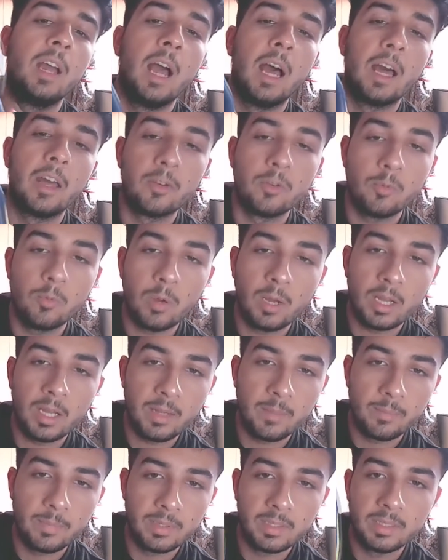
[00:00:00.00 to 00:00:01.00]
I don't know
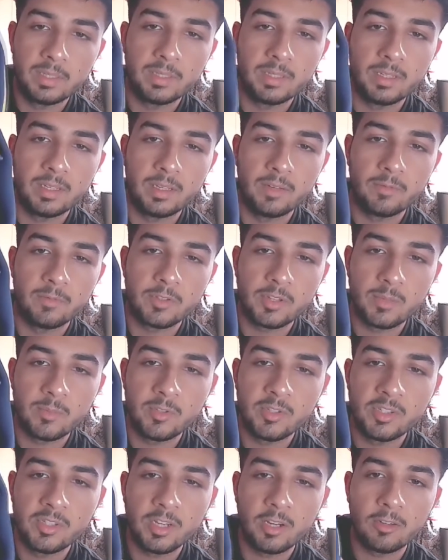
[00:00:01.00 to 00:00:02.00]
why, but for some
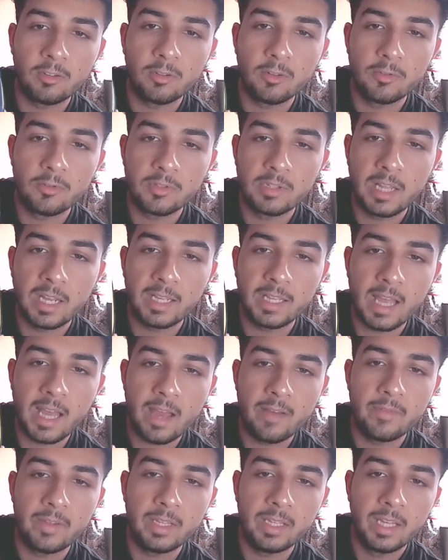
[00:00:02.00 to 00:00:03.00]
reason Dunk Lows like
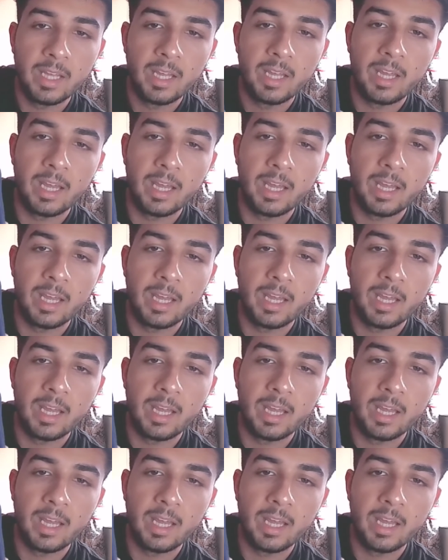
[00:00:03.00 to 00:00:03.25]
having